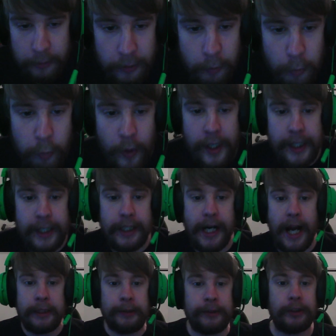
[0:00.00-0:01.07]
Where
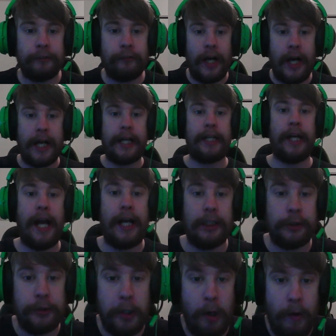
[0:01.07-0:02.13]
X Defiant
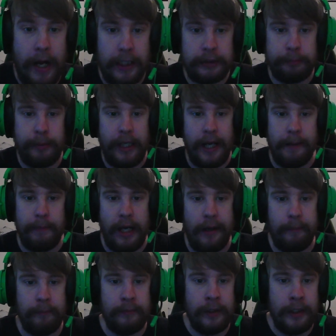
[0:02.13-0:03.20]
has no
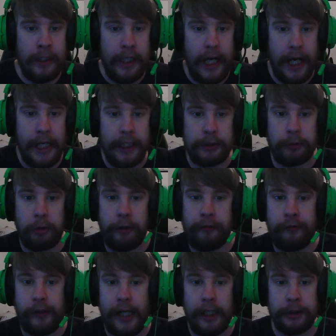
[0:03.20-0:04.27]
SBMM, and it's
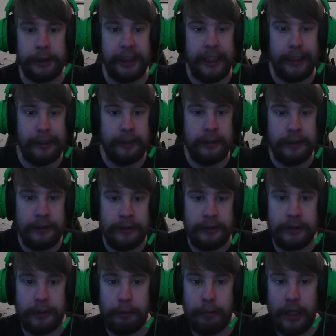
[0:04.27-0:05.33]
refreshing
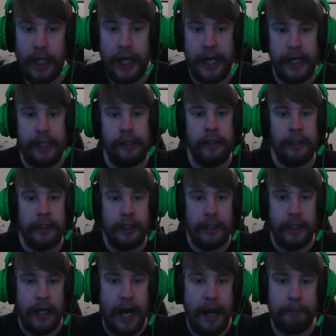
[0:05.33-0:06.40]
to play
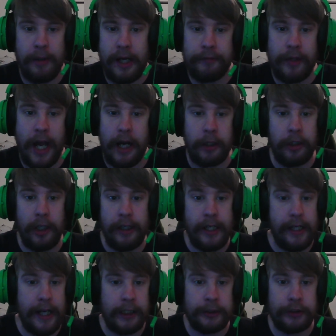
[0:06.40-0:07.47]
I'm not that good
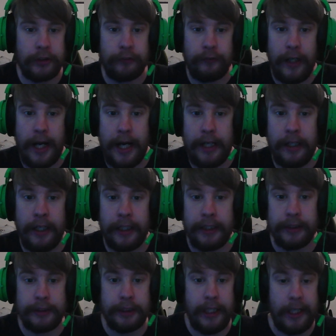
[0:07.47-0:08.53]
at Defiant. I
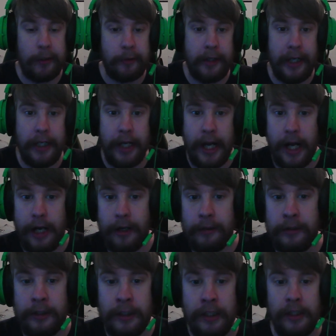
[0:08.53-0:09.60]
can say it right
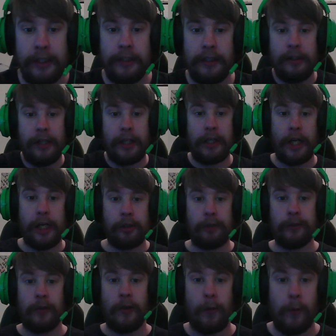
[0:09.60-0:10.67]
now. Like I
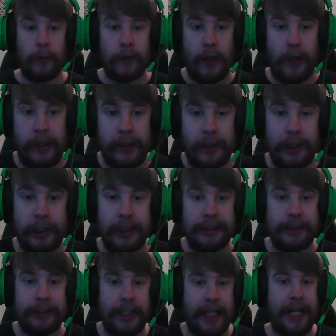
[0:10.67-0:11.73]
wholeheartedly
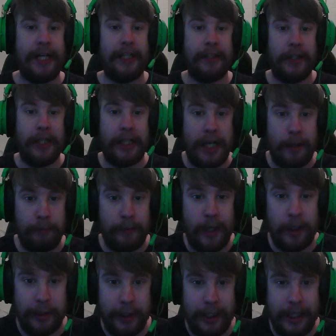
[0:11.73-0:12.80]
say, like I'm
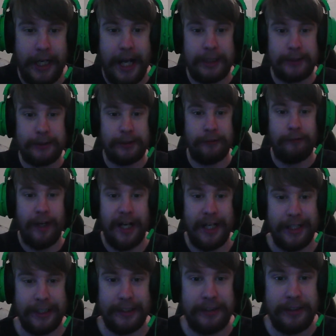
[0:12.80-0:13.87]
not good at
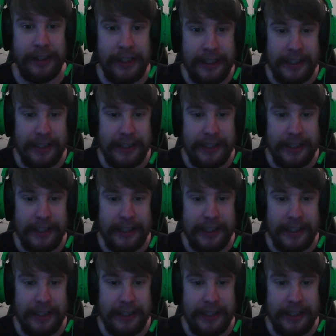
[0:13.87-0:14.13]
Defiant.